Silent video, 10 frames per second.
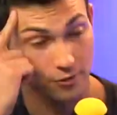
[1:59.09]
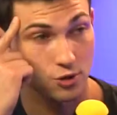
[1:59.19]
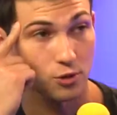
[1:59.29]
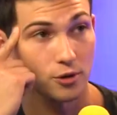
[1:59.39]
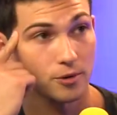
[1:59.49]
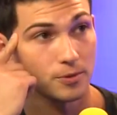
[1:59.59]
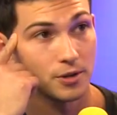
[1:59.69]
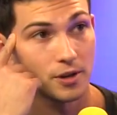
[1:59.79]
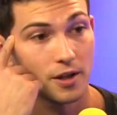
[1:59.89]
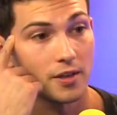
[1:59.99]
sure you
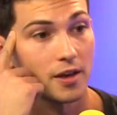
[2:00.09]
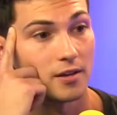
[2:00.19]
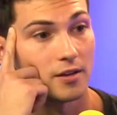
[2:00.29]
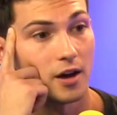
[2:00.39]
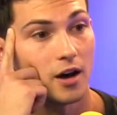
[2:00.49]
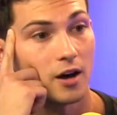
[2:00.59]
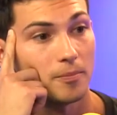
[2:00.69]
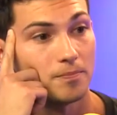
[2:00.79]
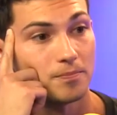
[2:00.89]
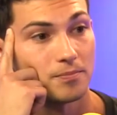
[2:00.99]
hit it on the head.
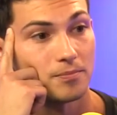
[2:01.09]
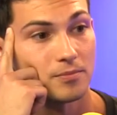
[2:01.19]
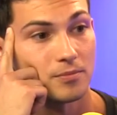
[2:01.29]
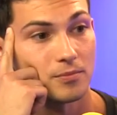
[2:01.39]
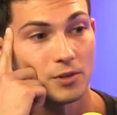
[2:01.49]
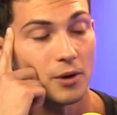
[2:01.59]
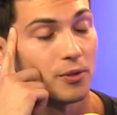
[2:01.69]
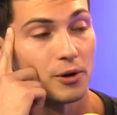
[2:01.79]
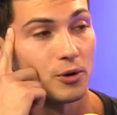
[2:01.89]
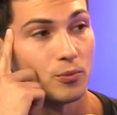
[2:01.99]
Um, yeah,
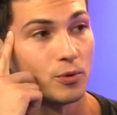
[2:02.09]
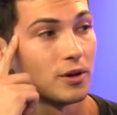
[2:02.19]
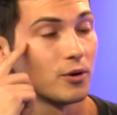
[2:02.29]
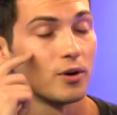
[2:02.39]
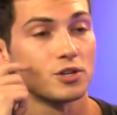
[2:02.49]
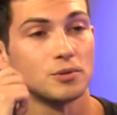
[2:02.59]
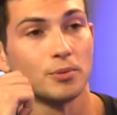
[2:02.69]
without a, without question.